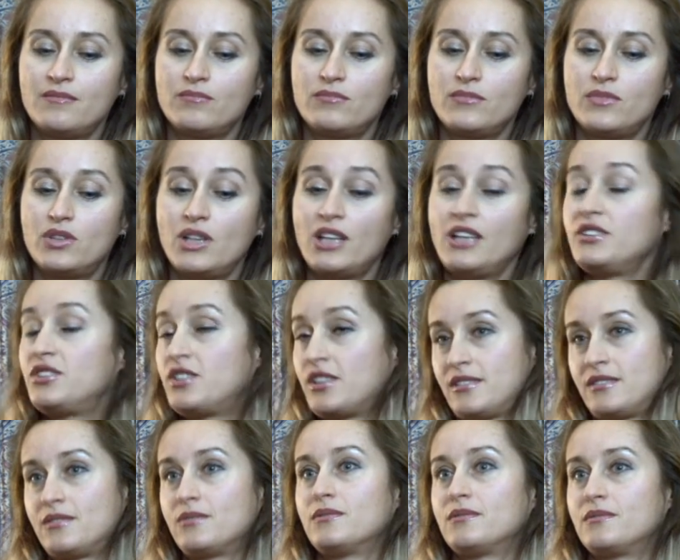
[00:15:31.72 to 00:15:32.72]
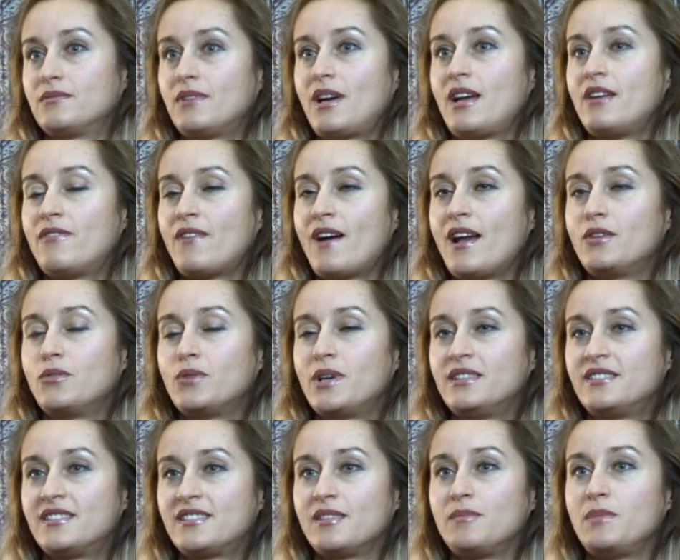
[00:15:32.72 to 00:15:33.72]
really just to evaluate
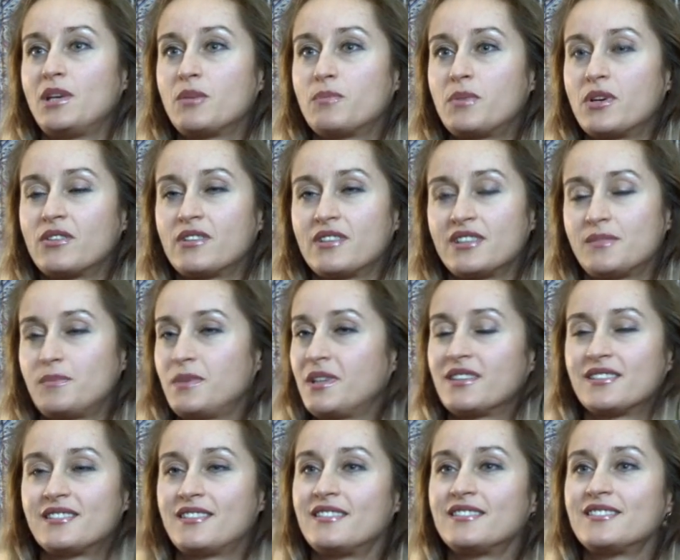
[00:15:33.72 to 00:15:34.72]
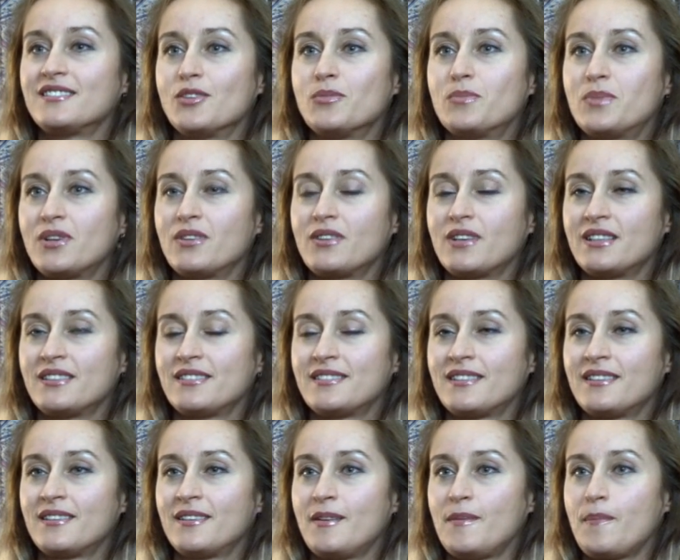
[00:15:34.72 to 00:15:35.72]
seeming progress, because there is no progress.
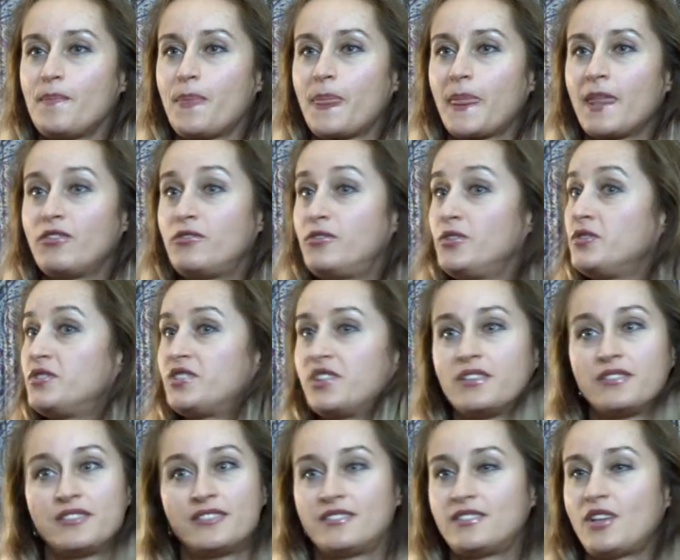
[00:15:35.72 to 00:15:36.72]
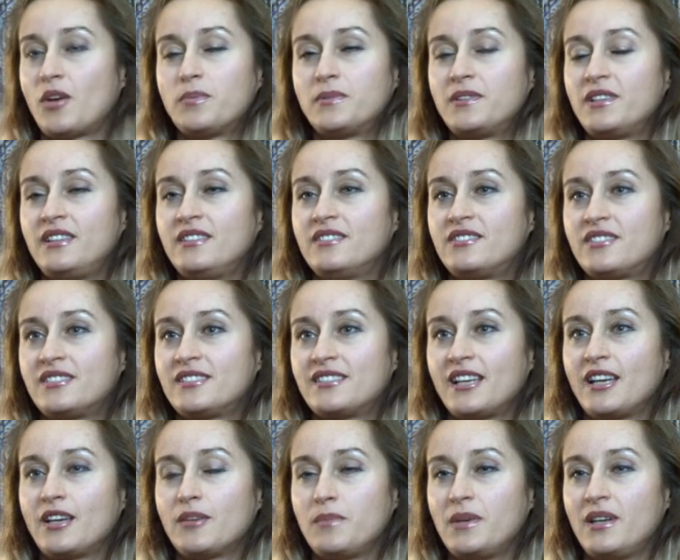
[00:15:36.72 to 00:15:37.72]
Future stopped
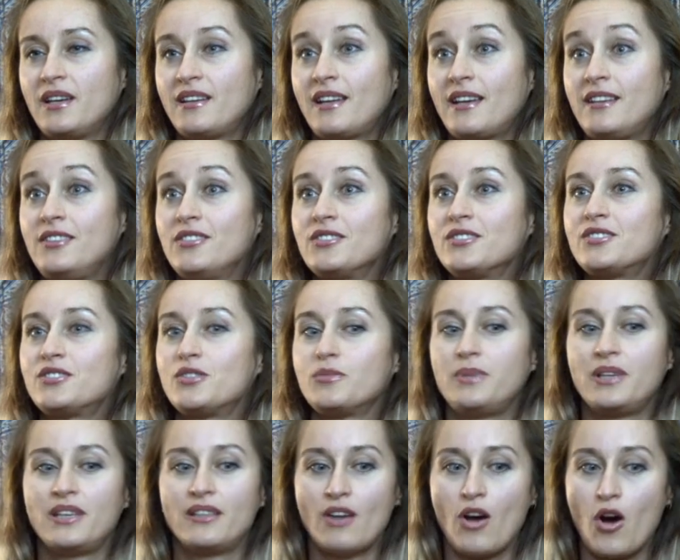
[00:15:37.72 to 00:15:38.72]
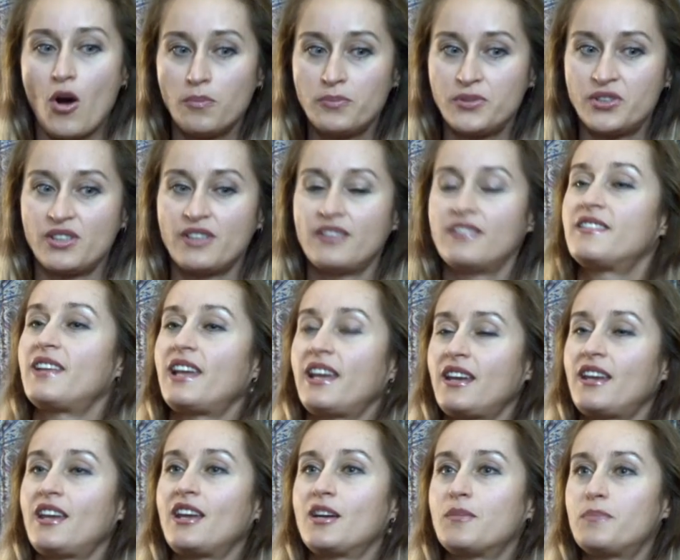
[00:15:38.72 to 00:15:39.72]
interesting me, and I used to be an option
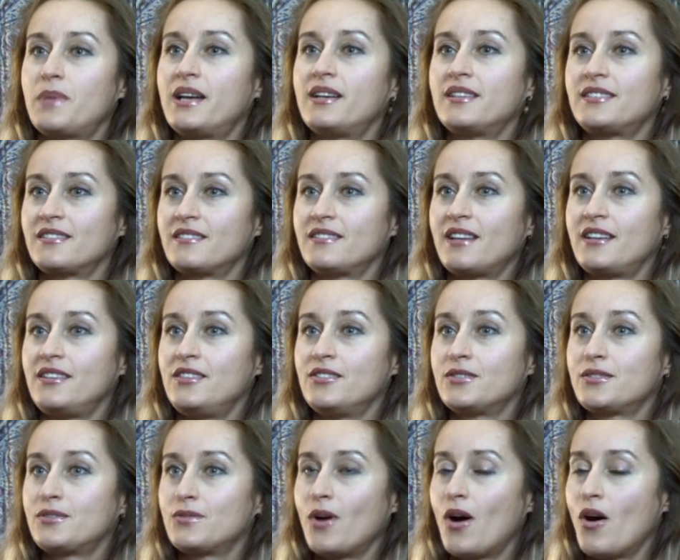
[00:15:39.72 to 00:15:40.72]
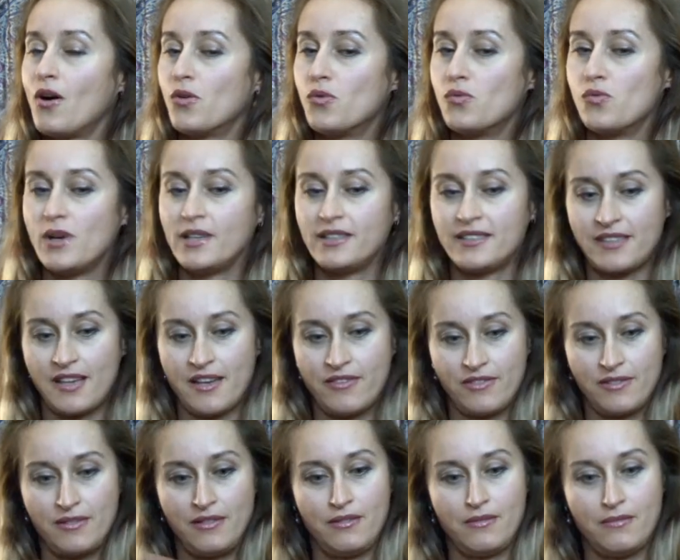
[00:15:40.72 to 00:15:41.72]
thinking person. I used to always have
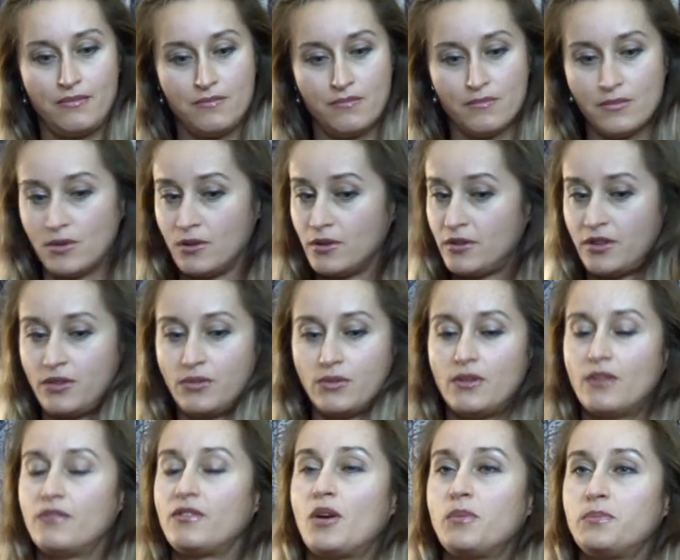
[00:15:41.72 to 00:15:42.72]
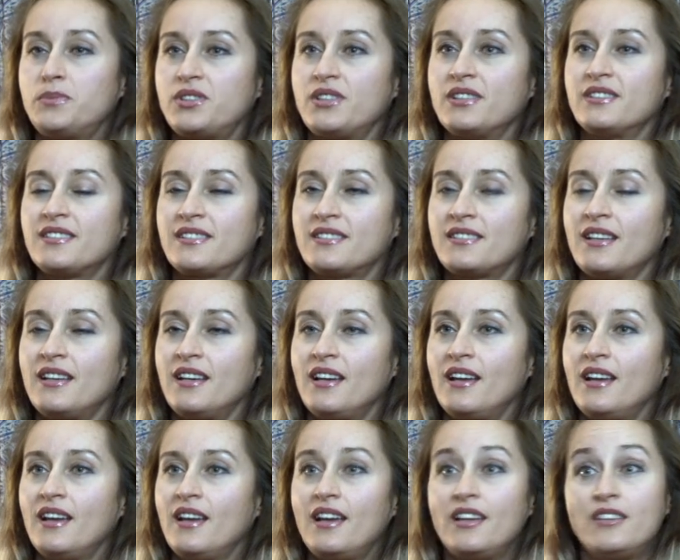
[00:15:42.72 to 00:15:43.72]
a multitude of options.
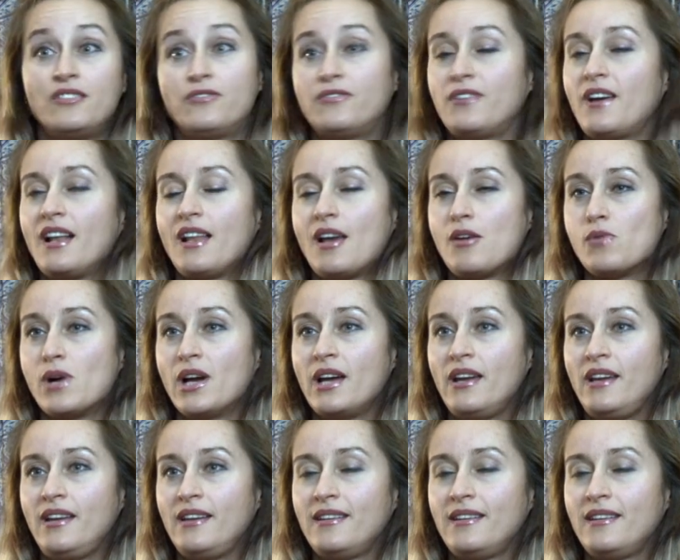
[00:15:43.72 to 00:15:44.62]
It fell away,